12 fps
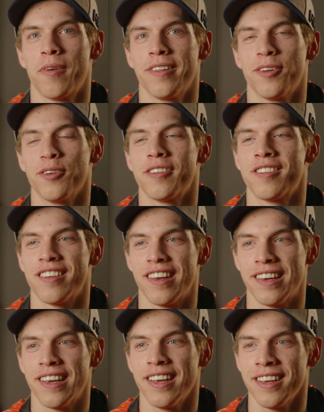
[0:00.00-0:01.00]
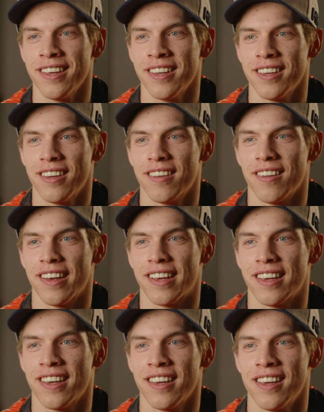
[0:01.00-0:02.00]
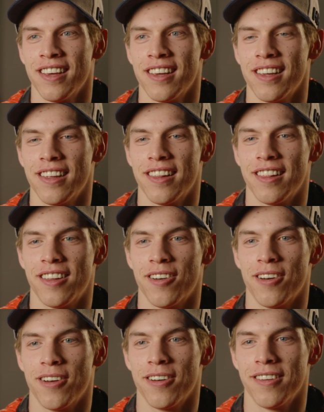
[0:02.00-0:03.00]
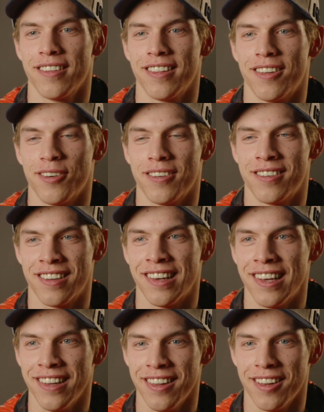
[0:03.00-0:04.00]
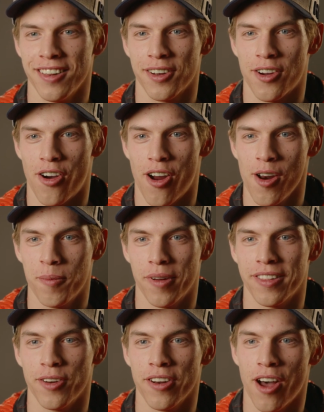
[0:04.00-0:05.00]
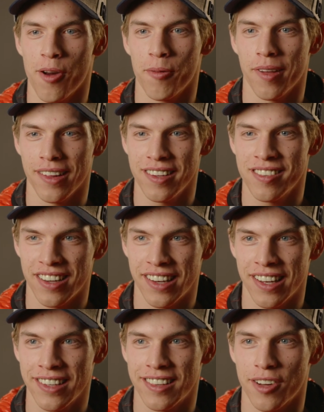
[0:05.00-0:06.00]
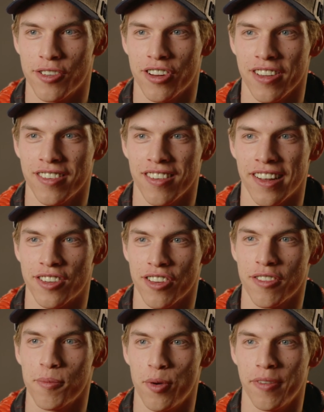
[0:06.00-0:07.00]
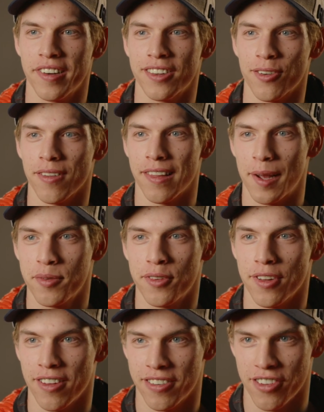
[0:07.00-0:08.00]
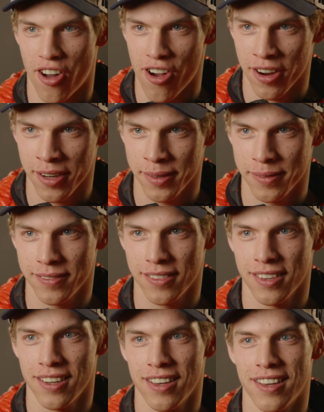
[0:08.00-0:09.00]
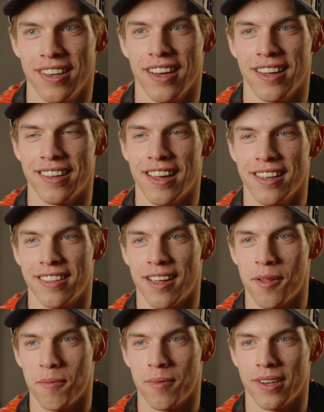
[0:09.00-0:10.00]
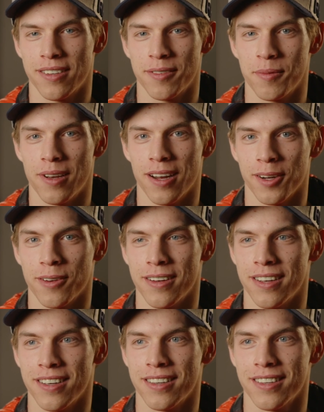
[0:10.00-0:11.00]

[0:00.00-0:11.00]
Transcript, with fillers: when they're singing, like they're they're singing in the car, but they're not really singing. They're just like just moving their lips to the song. Yeah, that that makes me angry.